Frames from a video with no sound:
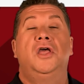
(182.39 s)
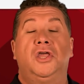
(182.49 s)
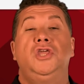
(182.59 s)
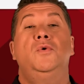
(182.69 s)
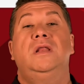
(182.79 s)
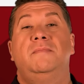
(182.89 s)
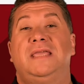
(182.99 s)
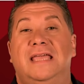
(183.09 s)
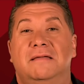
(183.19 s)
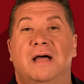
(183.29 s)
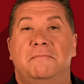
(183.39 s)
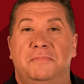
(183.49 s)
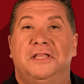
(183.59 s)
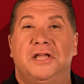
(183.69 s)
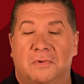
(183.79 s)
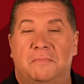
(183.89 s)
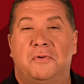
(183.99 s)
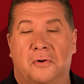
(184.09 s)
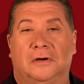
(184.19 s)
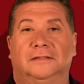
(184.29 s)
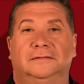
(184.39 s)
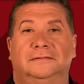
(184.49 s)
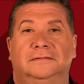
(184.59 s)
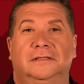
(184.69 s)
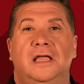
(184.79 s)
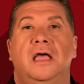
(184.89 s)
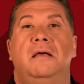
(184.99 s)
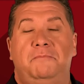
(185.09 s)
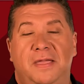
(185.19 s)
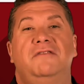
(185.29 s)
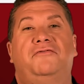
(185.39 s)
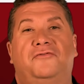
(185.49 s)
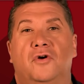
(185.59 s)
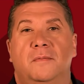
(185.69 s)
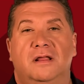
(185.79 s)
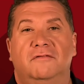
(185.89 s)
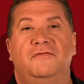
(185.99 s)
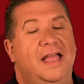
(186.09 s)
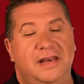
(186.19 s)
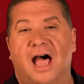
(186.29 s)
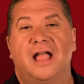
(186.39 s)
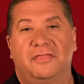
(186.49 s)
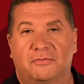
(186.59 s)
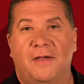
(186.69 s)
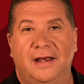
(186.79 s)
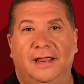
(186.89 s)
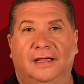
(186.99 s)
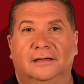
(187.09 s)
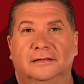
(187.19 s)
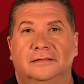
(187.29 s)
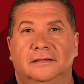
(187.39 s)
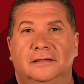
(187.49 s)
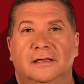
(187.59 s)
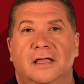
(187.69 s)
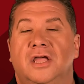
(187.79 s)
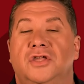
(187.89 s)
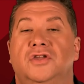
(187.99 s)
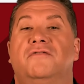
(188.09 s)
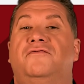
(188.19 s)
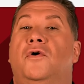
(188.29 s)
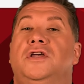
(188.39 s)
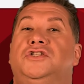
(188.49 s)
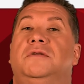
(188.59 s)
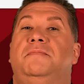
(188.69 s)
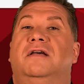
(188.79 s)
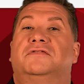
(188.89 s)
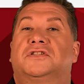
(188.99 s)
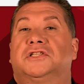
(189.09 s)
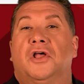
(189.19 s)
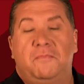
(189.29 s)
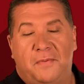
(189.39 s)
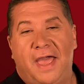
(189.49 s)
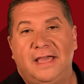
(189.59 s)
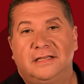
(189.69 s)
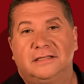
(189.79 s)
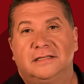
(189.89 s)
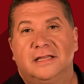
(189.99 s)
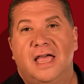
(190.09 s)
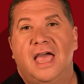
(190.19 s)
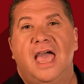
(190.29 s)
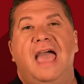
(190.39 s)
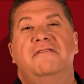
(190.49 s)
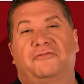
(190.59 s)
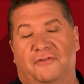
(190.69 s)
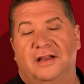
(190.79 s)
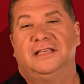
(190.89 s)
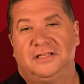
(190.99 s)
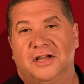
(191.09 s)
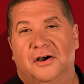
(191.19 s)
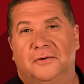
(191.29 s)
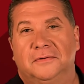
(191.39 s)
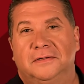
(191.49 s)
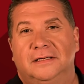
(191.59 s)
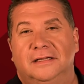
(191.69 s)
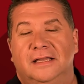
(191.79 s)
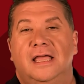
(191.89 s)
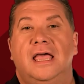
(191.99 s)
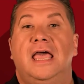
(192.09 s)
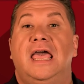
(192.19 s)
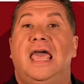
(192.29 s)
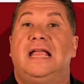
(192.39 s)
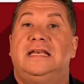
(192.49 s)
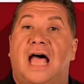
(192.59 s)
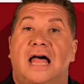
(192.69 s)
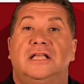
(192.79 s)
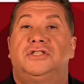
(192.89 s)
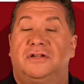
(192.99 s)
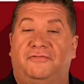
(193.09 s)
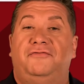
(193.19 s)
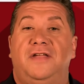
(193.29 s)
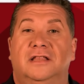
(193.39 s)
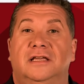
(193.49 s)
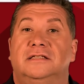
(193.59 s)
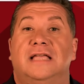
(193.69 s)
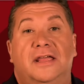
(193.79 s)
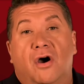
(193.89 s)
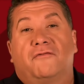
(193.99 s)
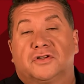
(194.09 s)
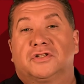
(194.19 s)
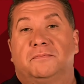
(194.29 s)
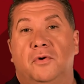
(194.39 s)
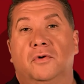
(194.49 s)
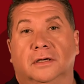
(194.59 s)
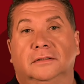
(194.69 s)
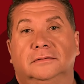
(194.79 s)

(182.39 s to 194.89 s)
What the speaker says: You want to begin by building a rapport. Be informative and non-threatening. Your voice should be of slow pace and friendly tone. Acknowledge their feelings and offer support.